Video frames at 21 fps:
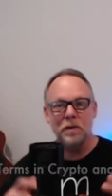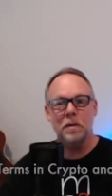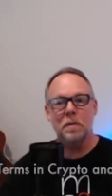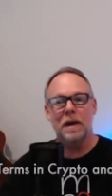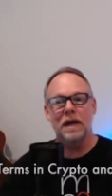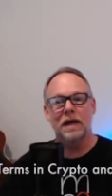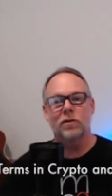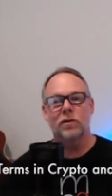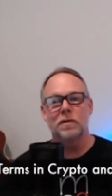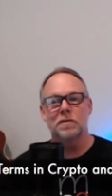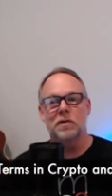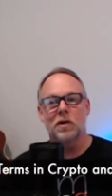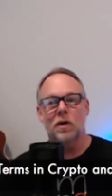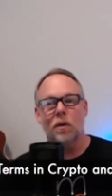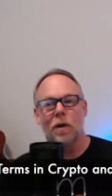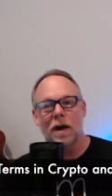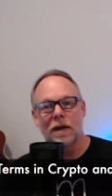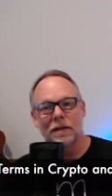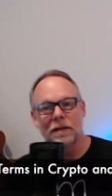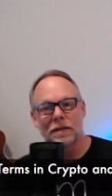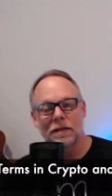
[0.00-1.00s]
to my crypto
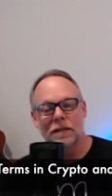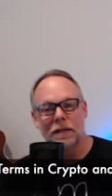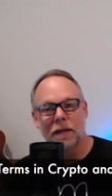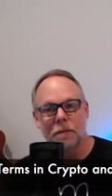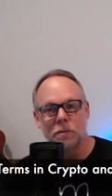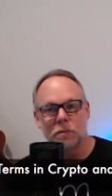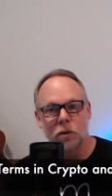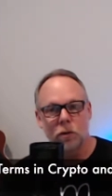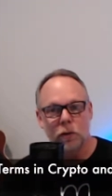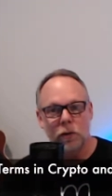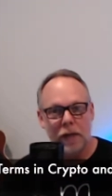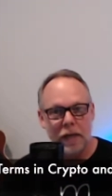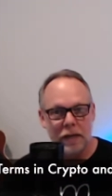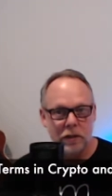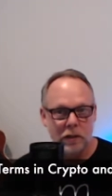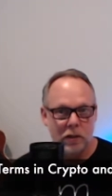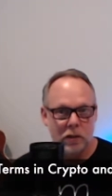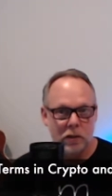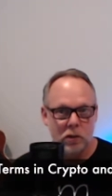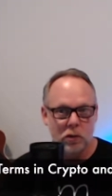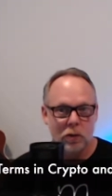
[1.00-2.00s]
Odyssey. I'm so glad you
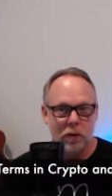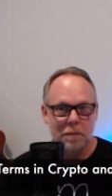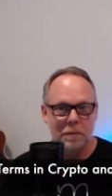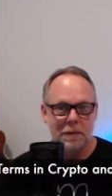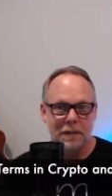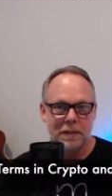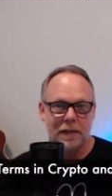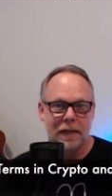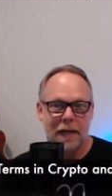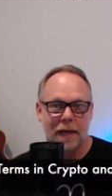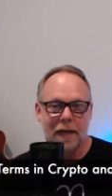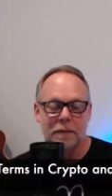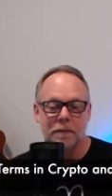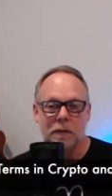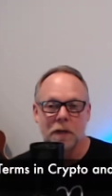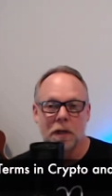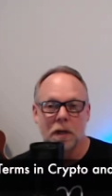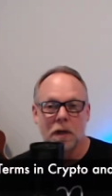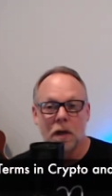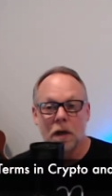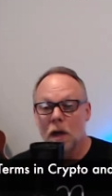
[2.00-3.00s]
could join me today.
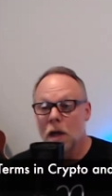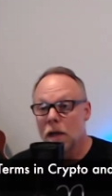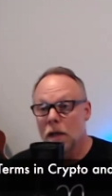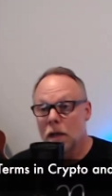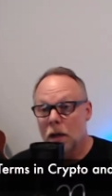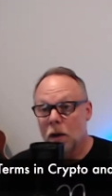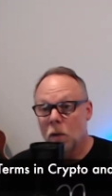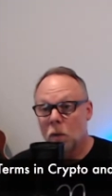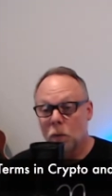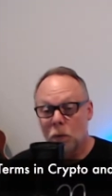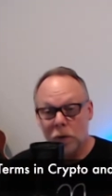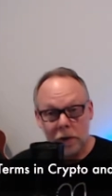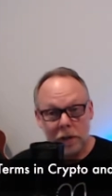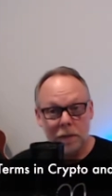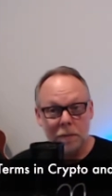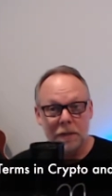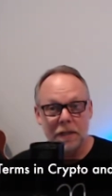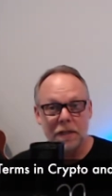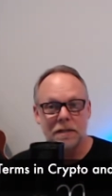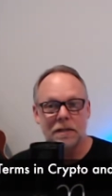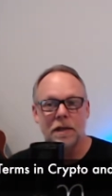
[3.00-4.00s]
We're going to
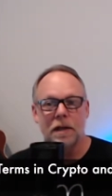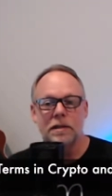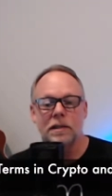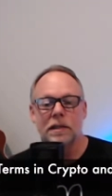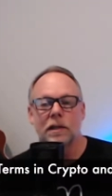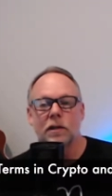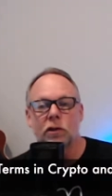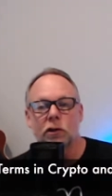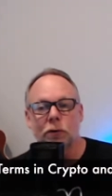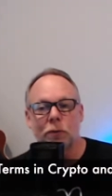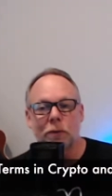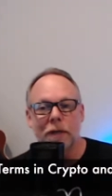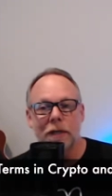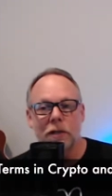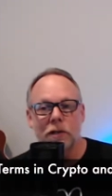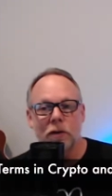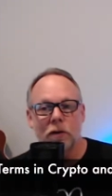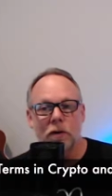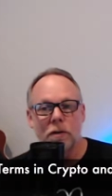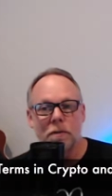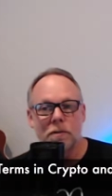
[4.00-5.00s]
be discussing three
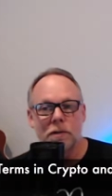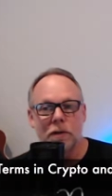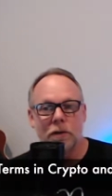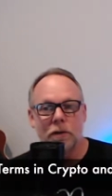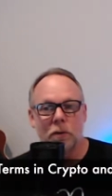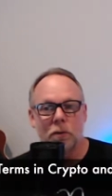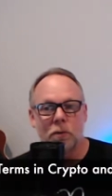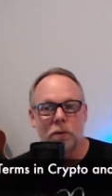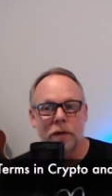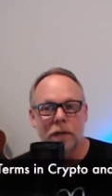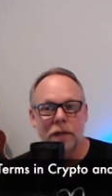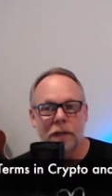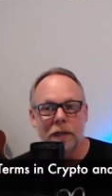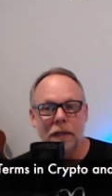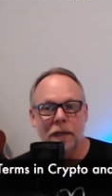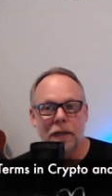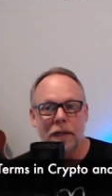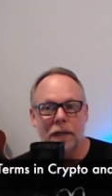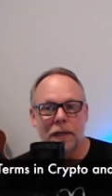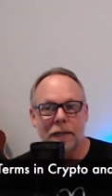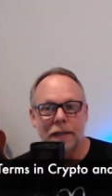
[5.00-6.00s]
terms that are
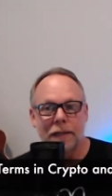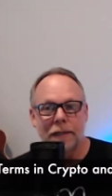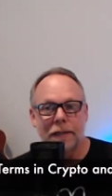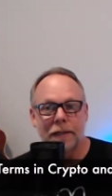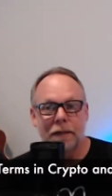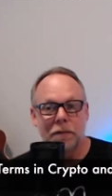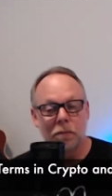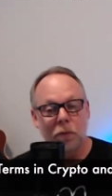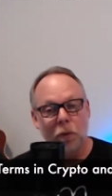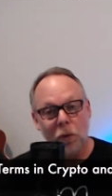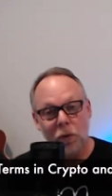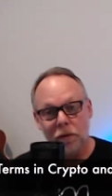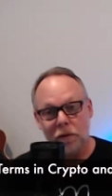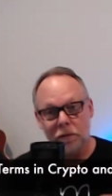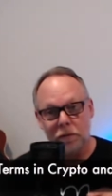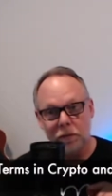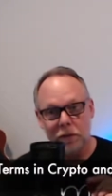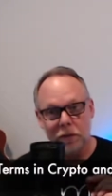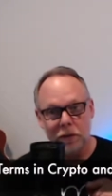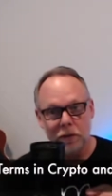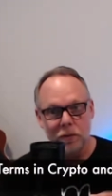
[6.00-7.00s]
really important
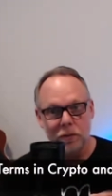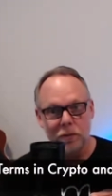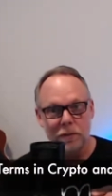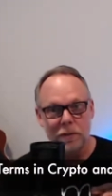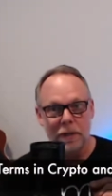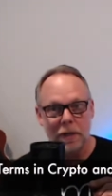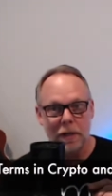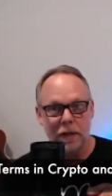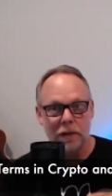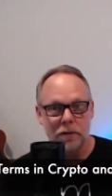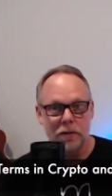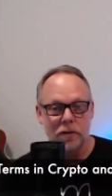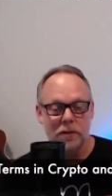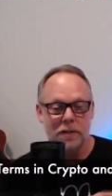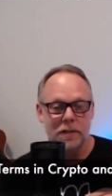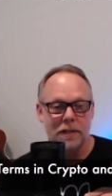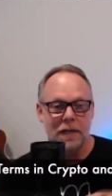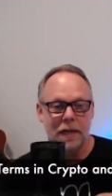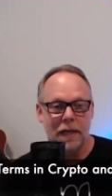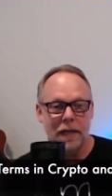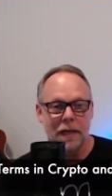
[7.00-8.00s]
for you to
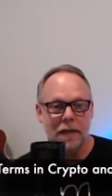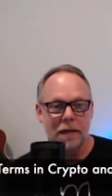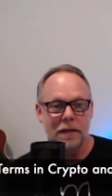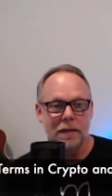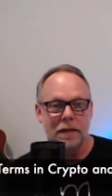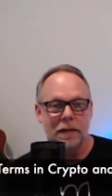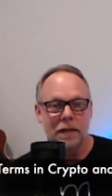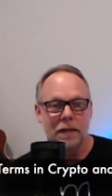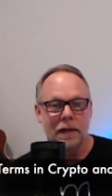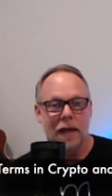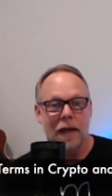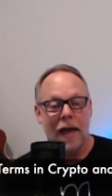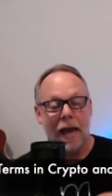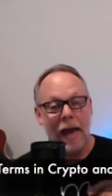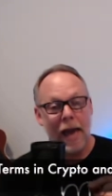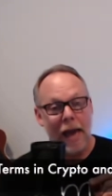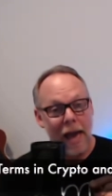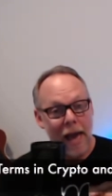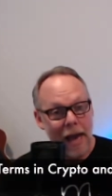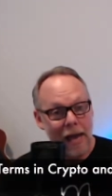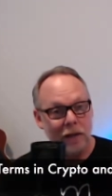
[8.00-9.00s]
understand
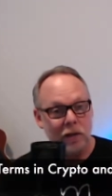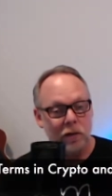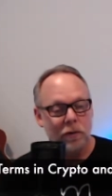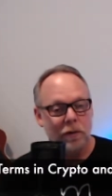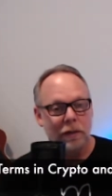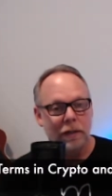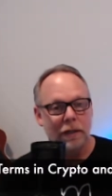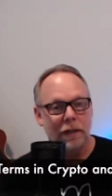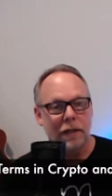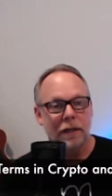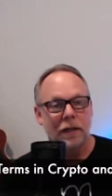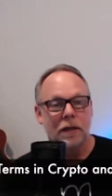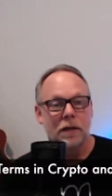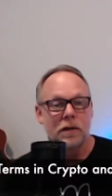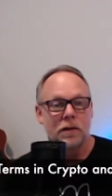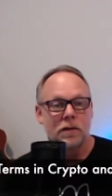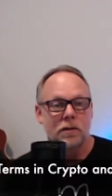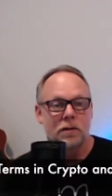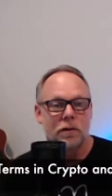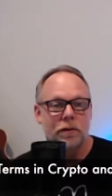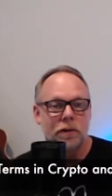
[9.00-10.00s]
accurately
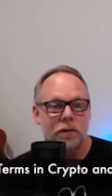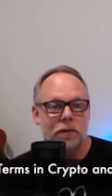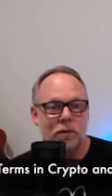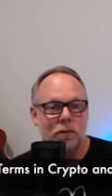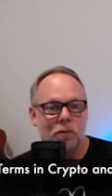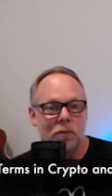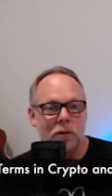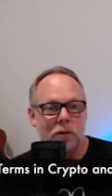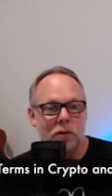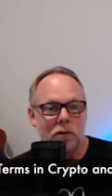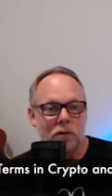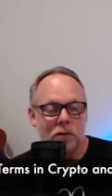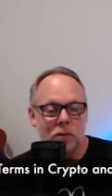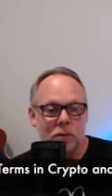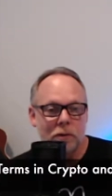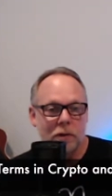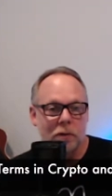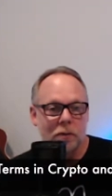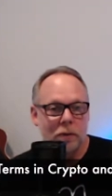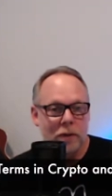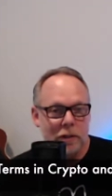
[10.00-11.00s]
so that when you're
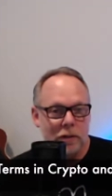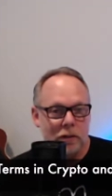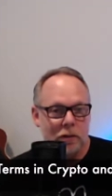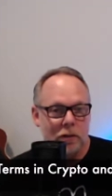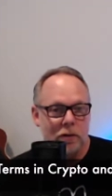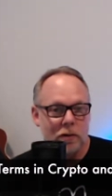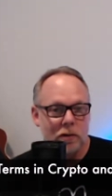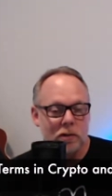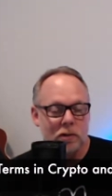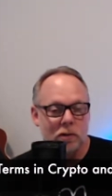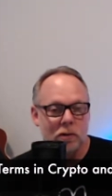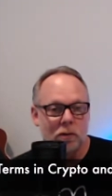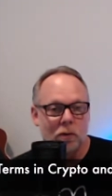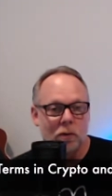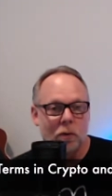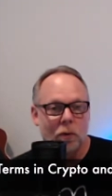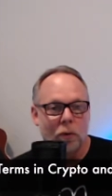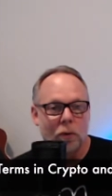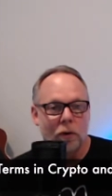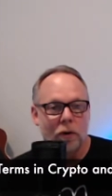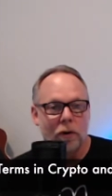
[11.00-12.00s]
doing research
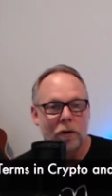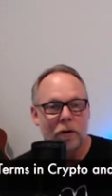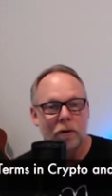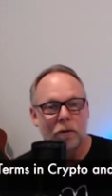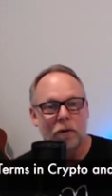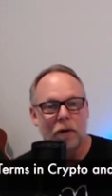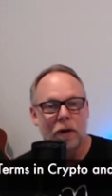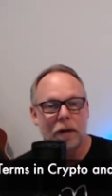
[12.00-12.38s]
or